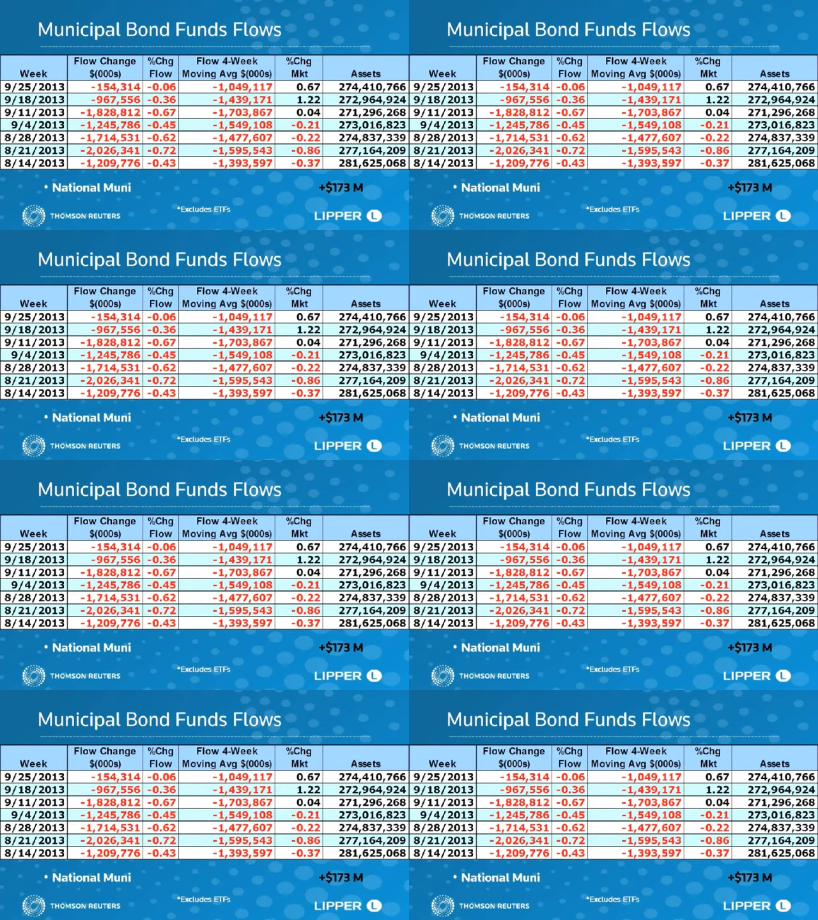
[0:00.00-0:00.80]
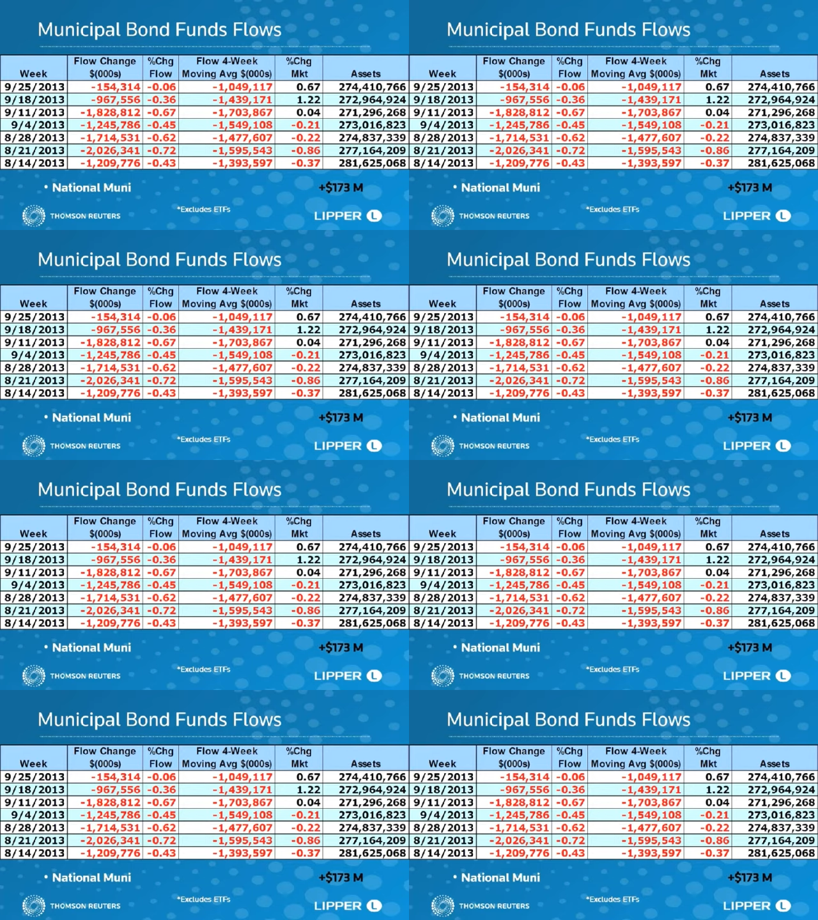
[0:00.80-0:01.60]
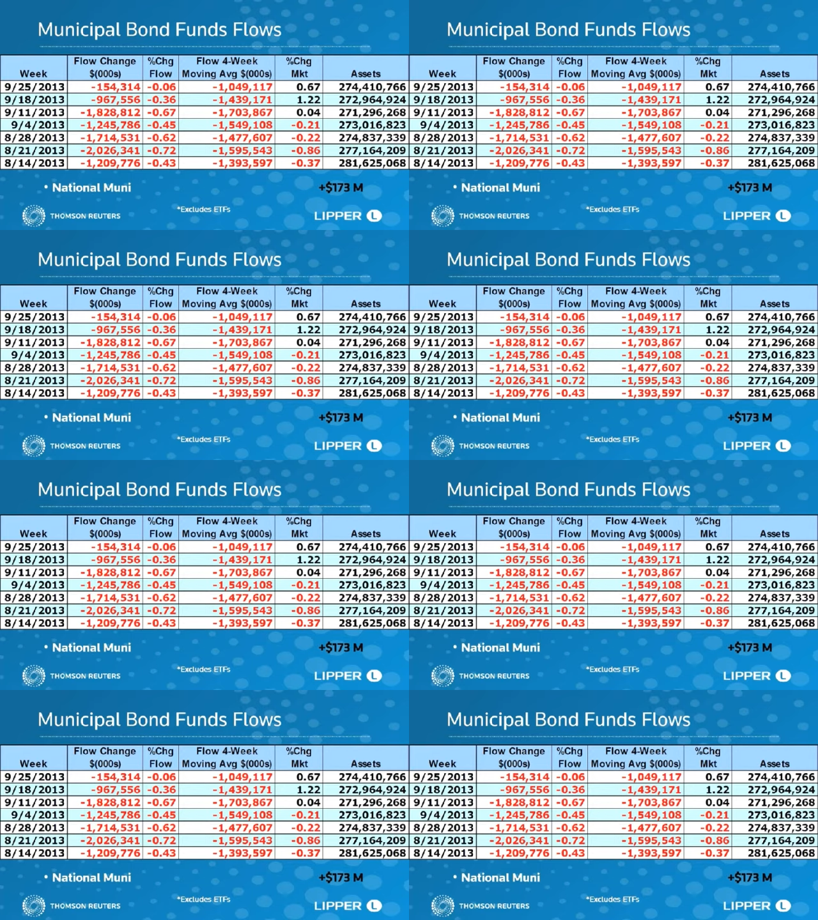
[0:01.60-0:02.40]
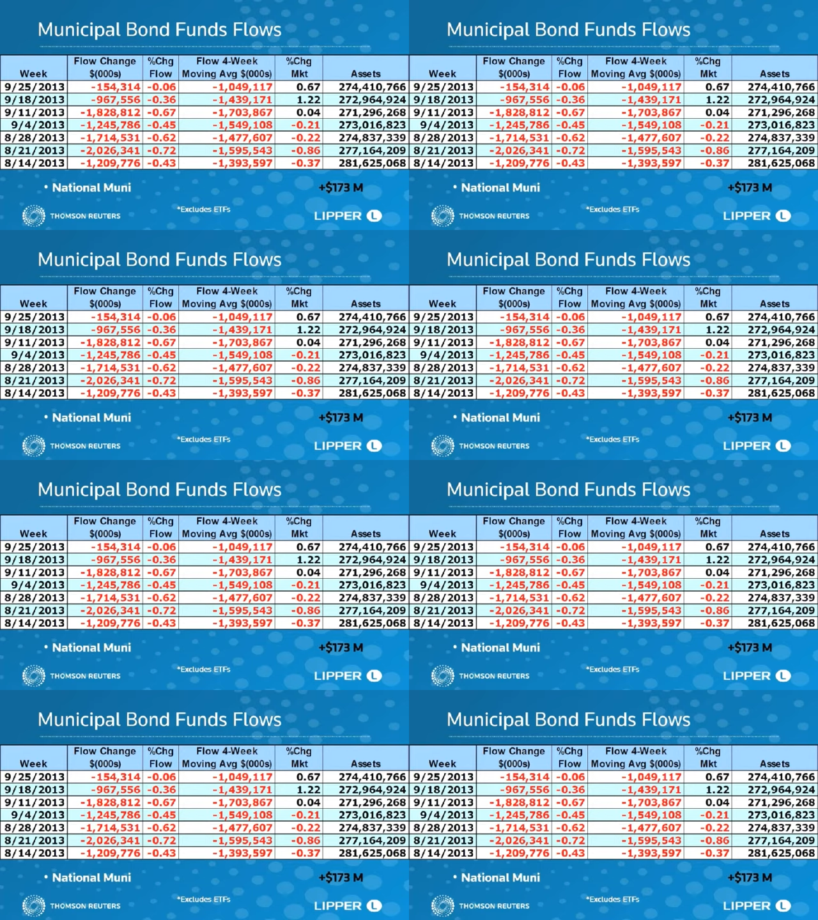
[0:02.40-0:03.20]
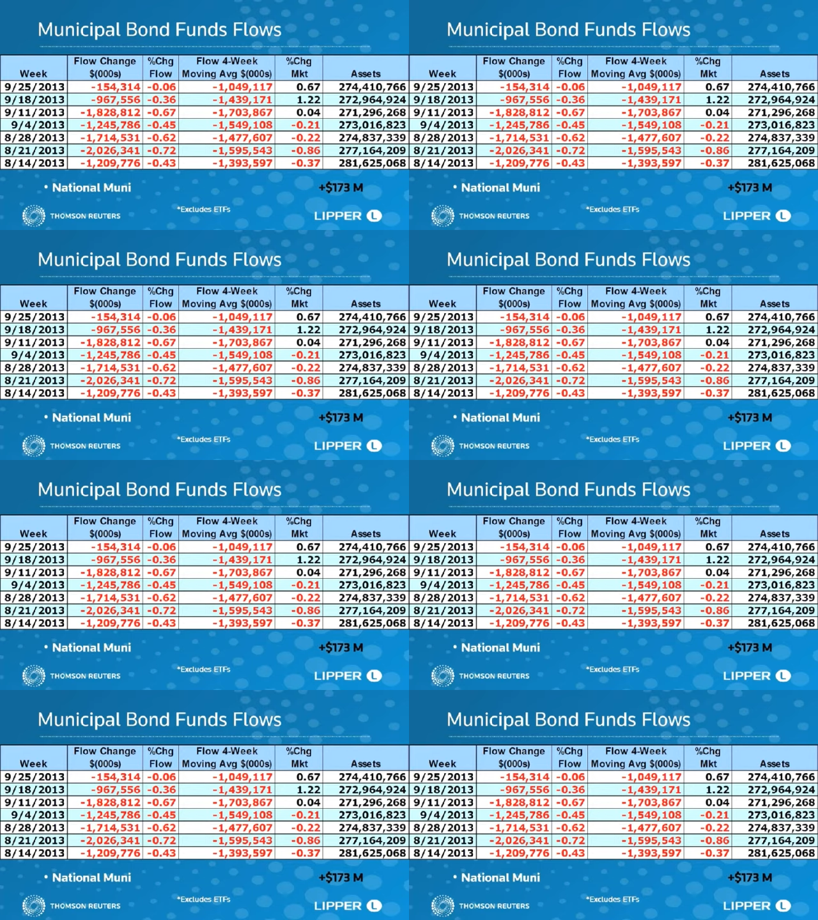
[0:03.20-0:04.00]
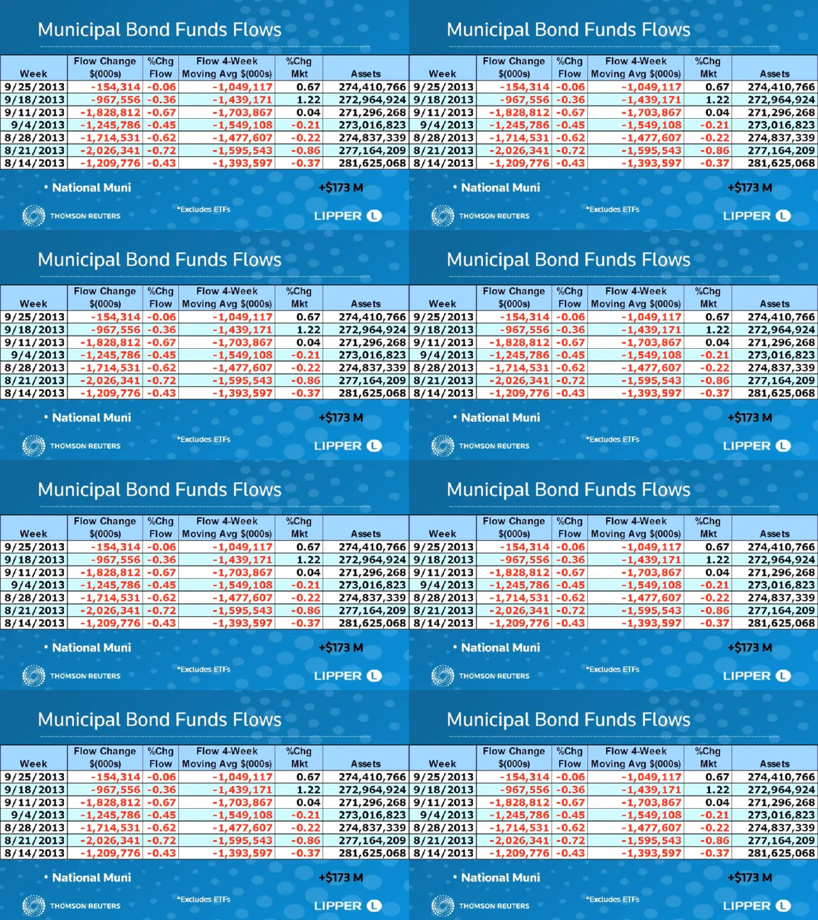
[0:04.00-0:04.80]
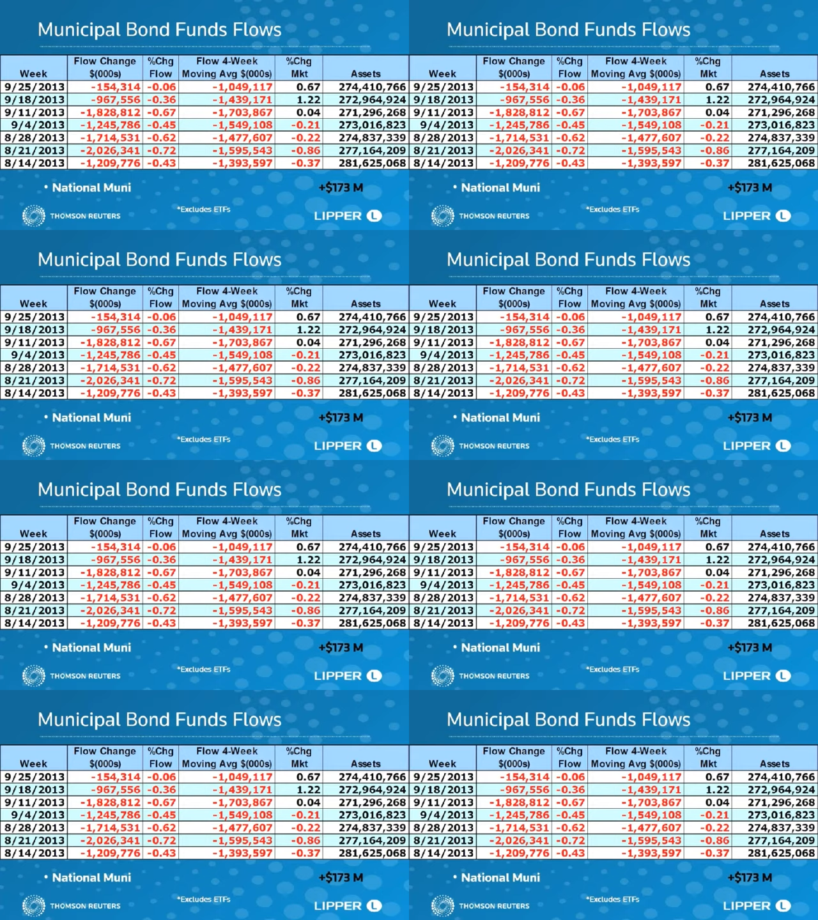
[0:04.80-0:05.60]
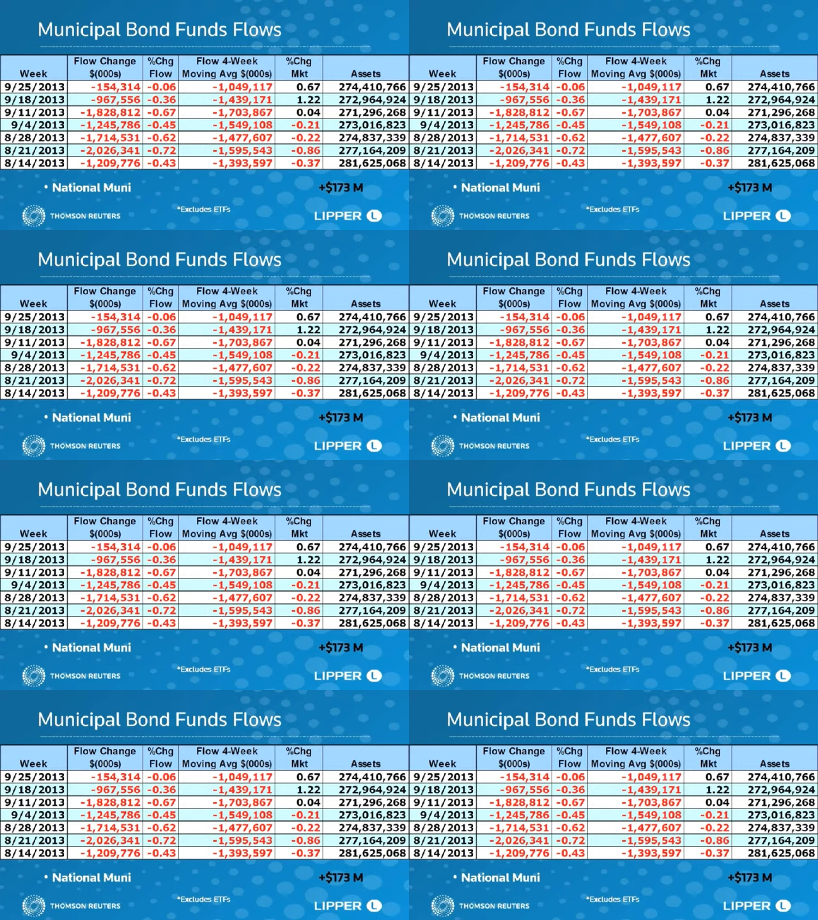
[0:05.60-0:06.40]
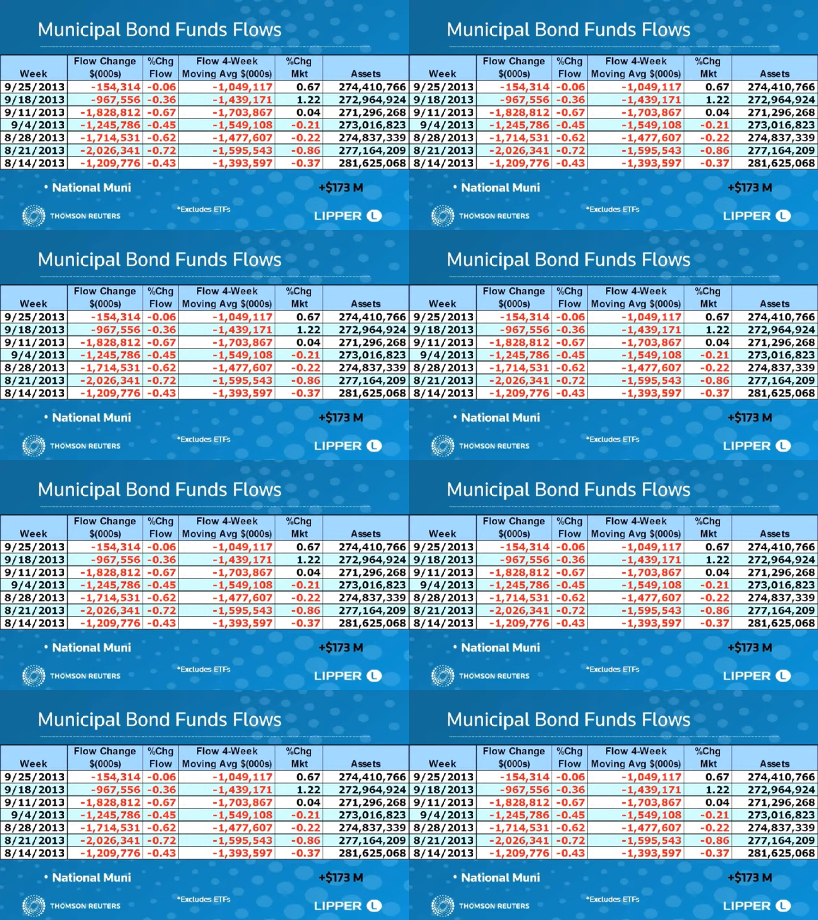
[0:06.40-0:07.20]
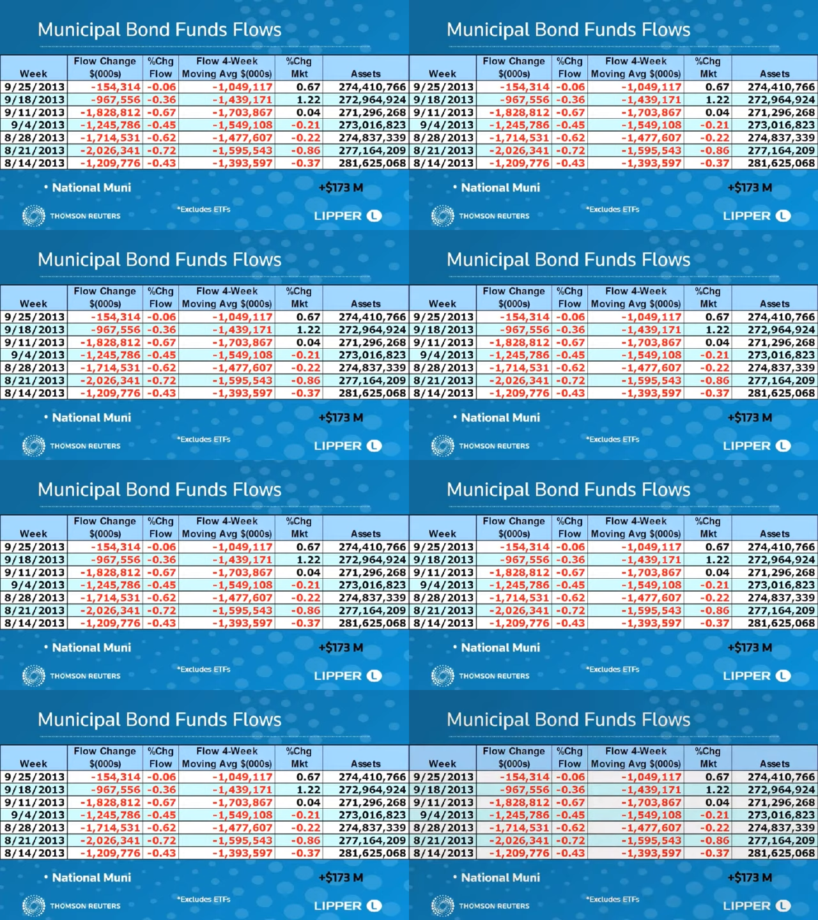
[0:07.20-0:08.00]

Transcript: [unreadable: no face in view]